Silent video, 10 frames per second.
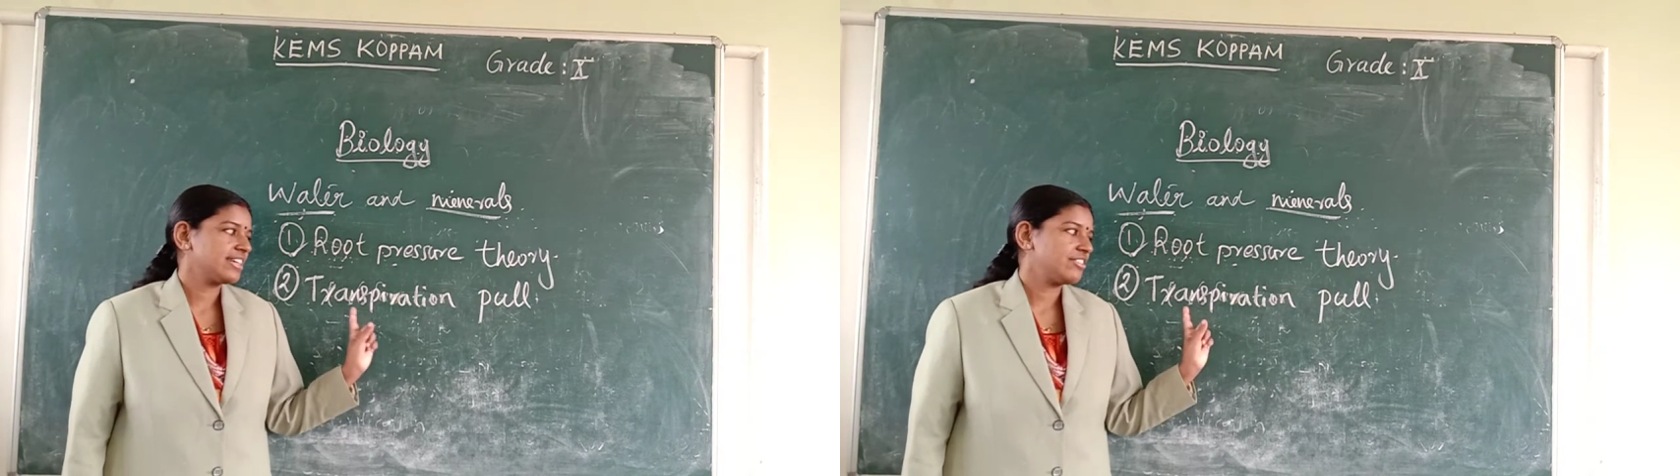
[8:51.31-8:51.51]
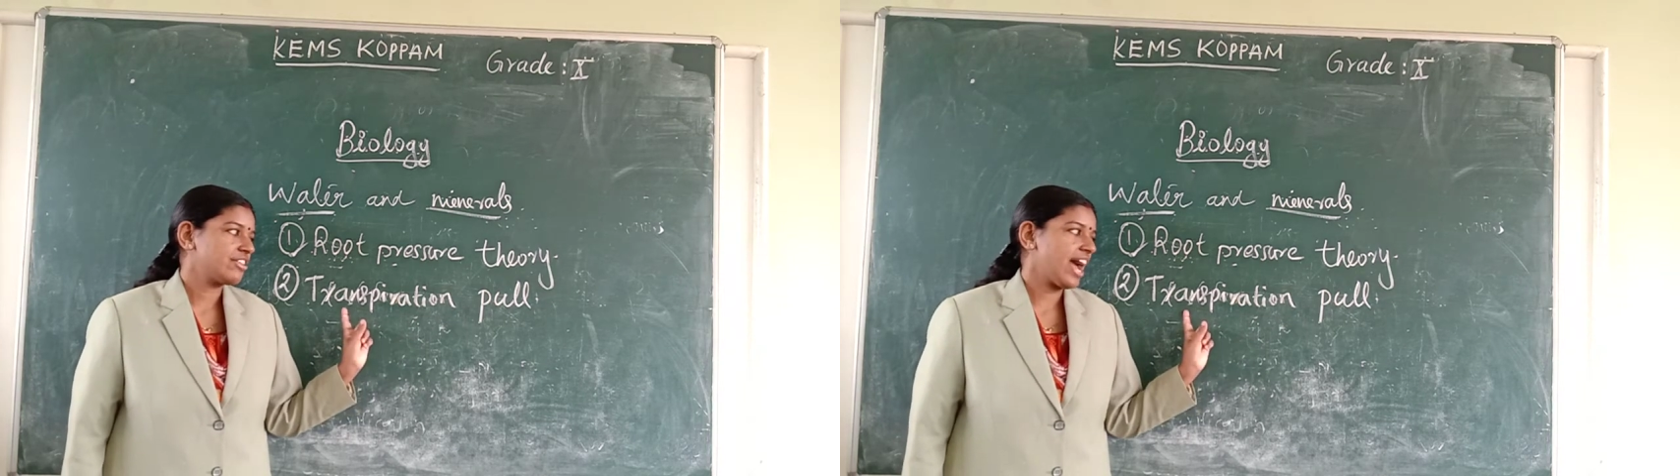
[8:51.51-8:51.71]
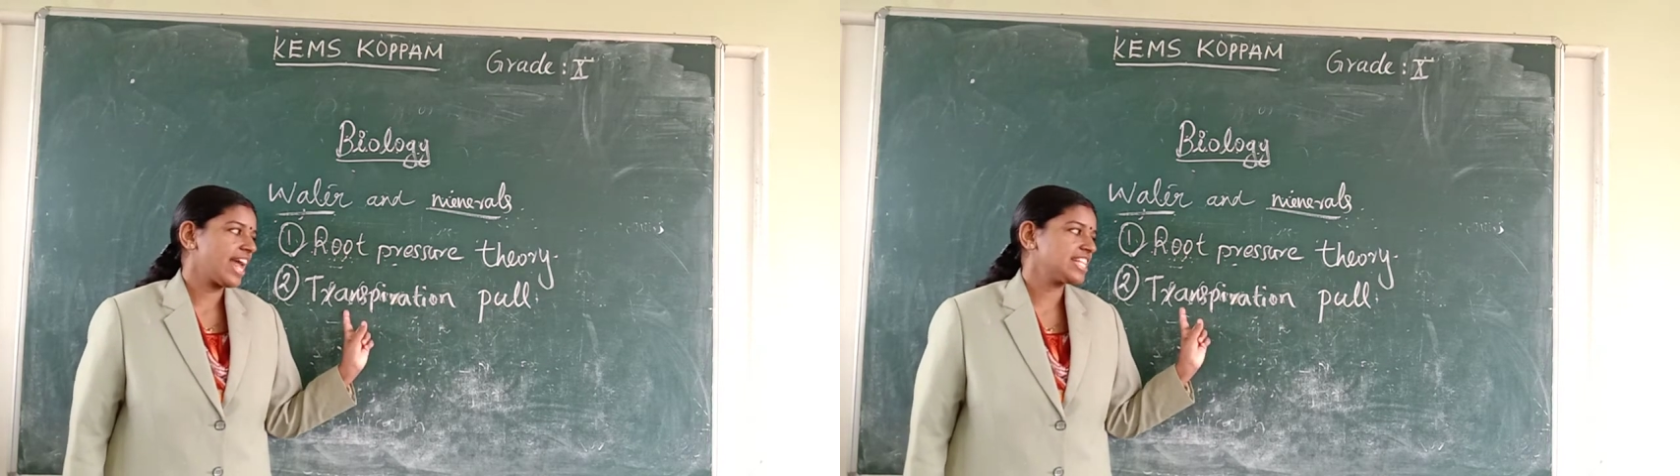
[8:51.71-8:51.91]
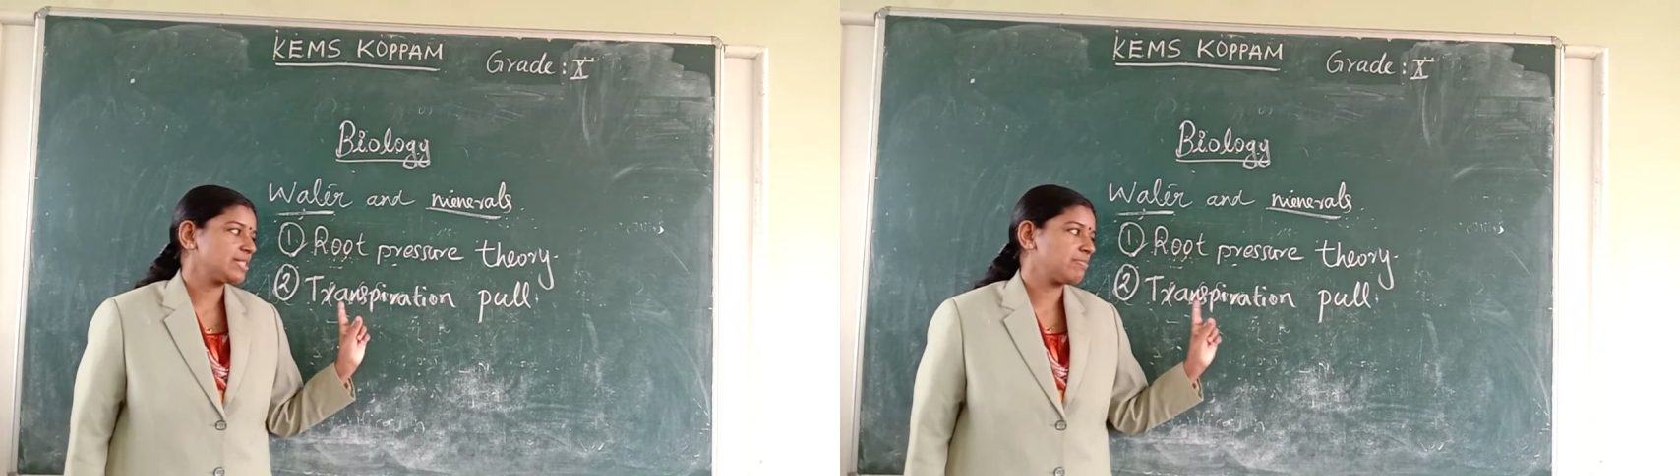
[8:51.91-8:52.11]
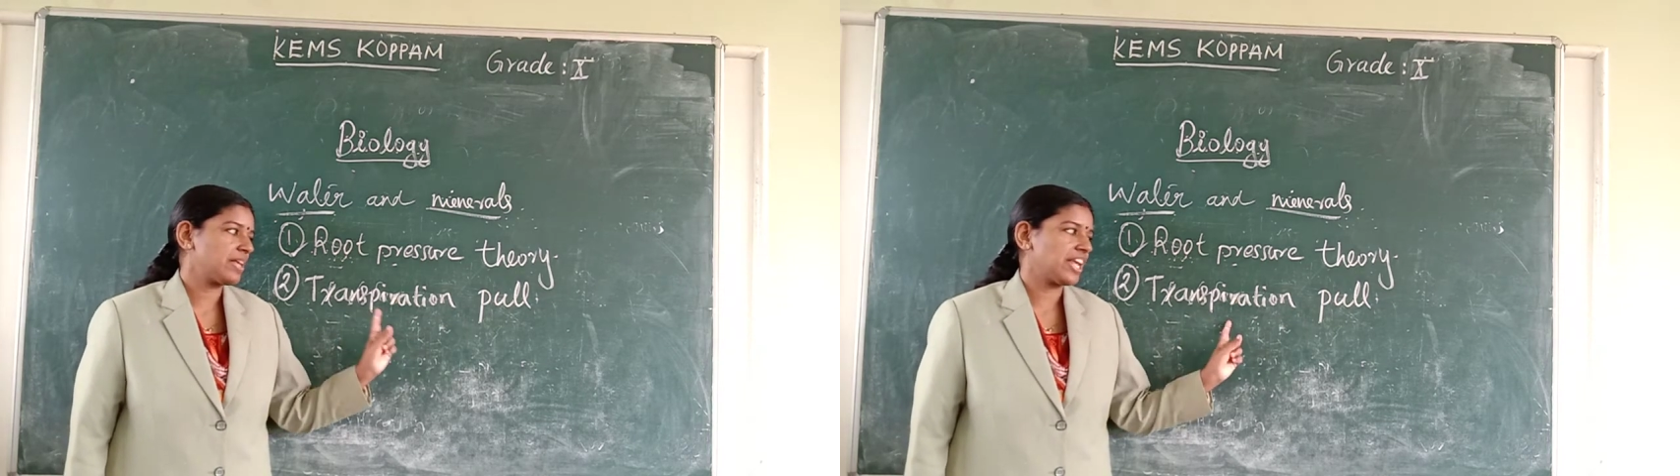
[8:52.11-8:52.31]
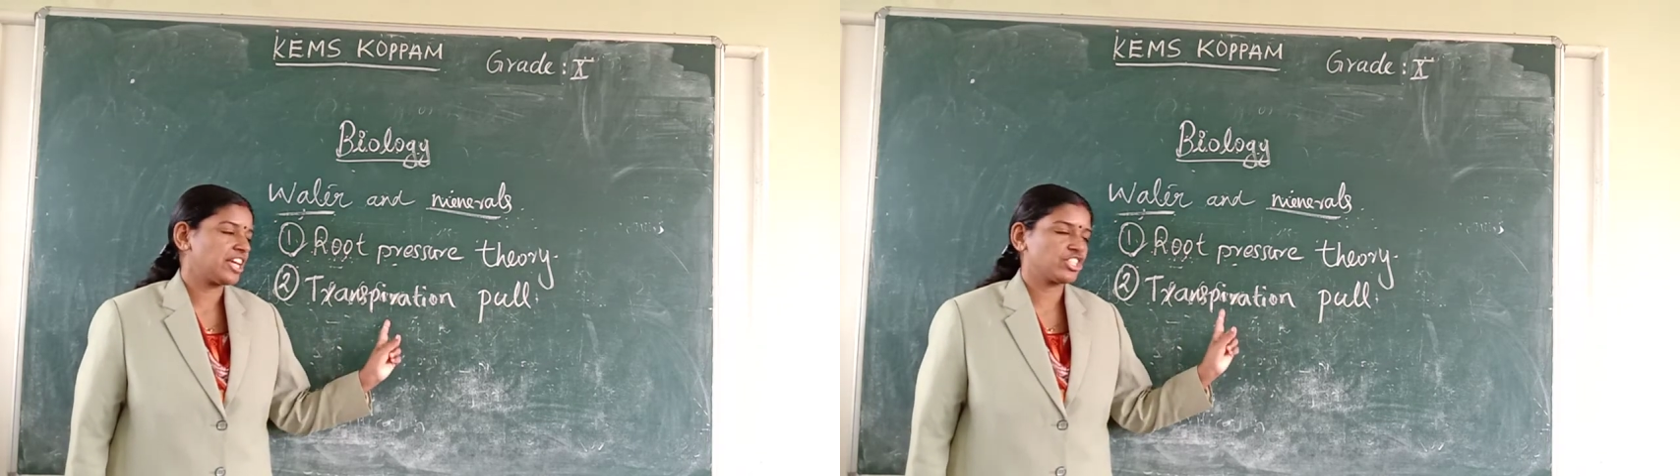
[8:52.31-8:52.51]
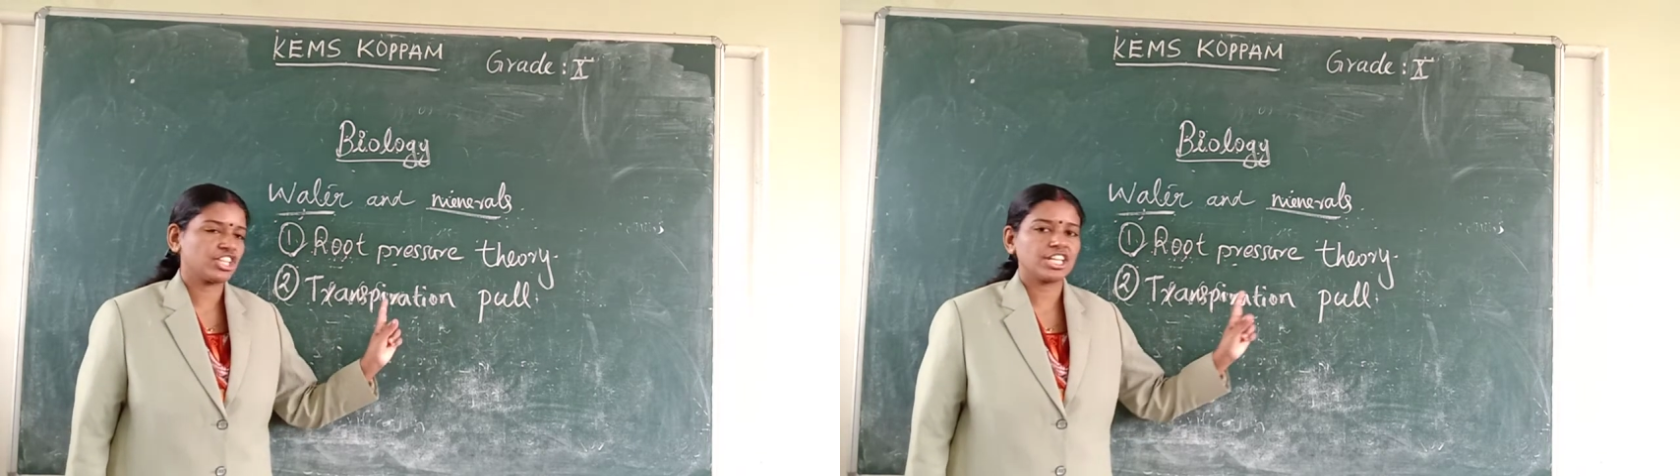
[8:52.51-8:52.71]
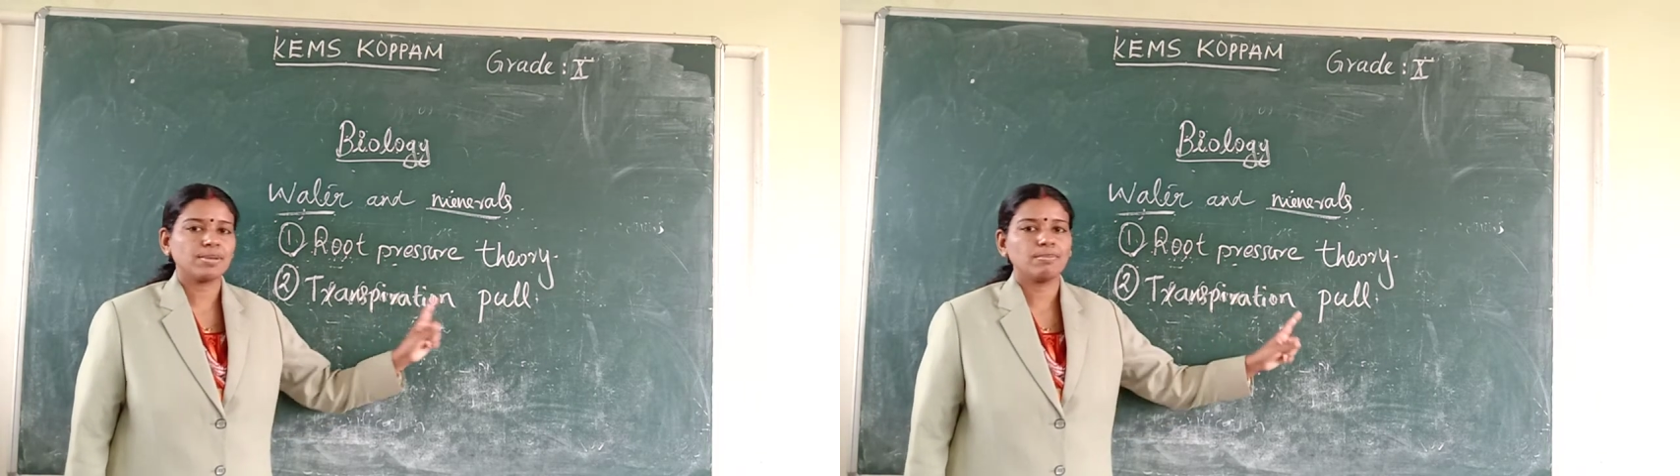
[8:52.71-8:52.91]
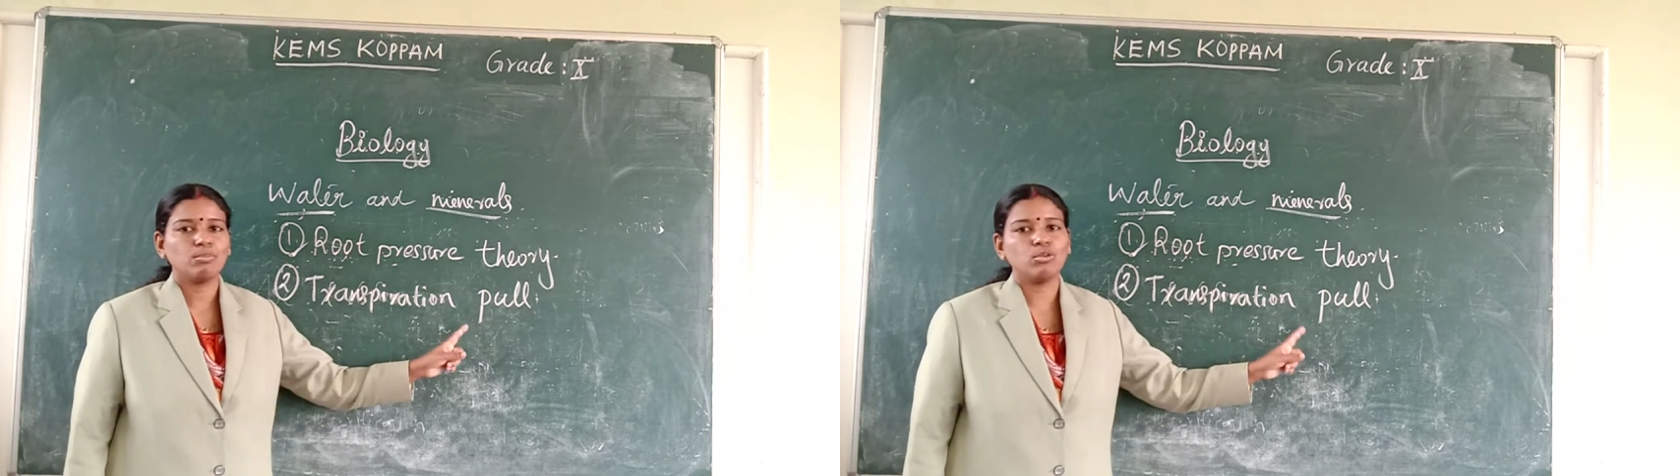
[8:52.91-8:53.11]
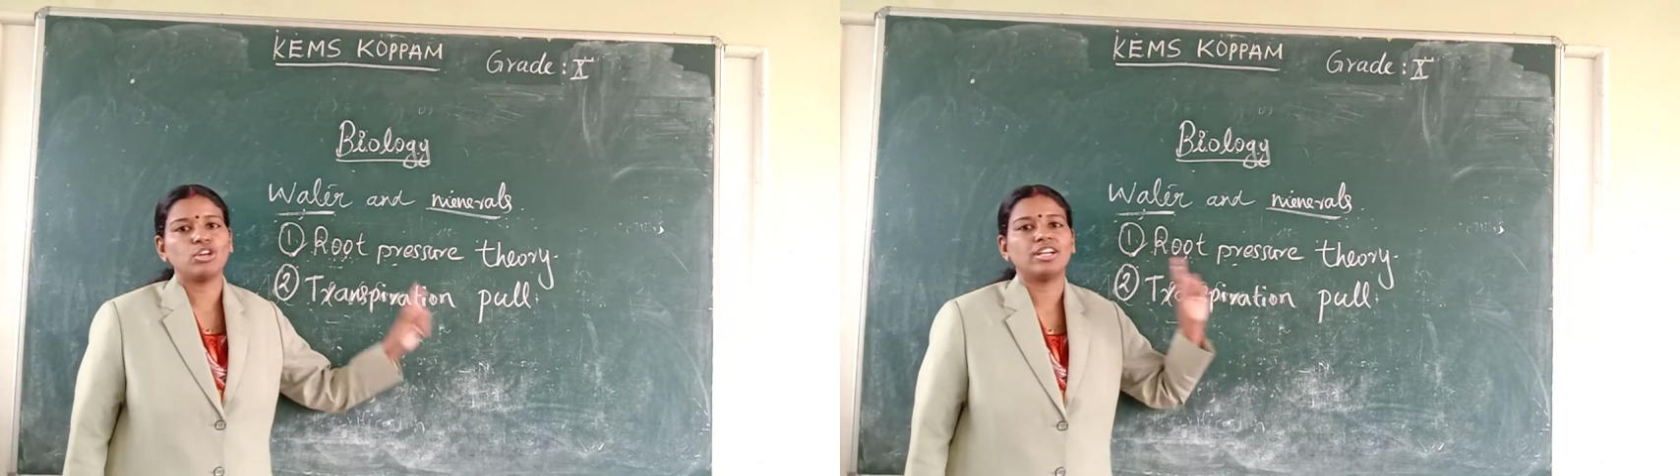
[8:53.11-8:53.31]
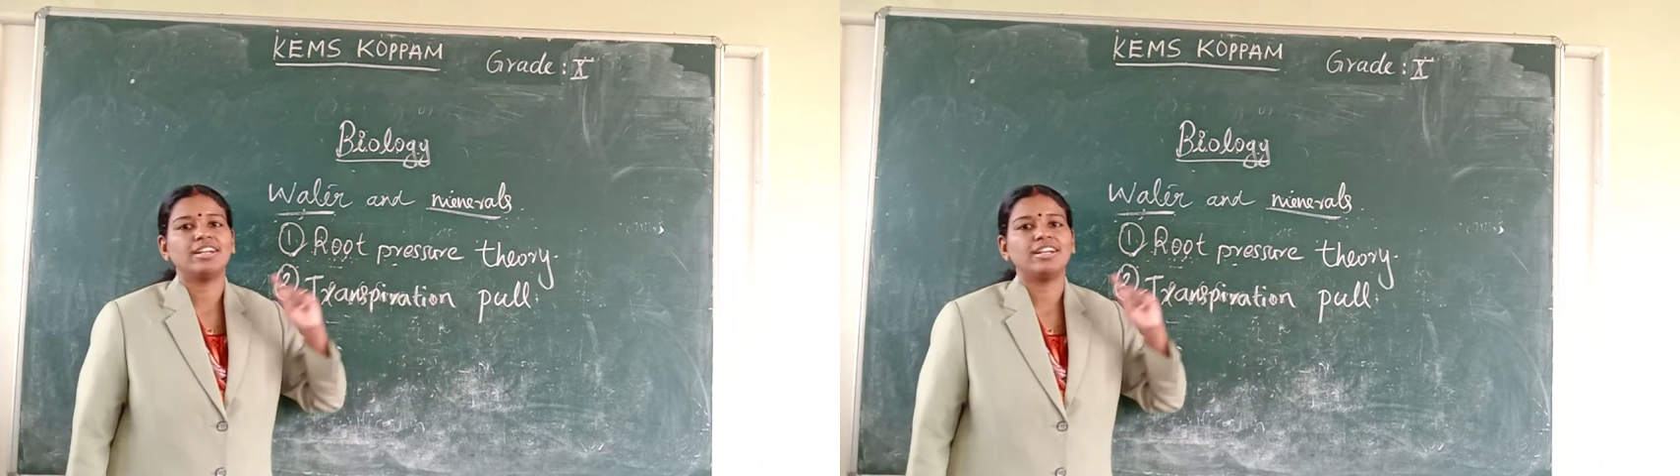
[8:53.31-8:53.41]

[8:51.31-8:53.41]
transpiration pull.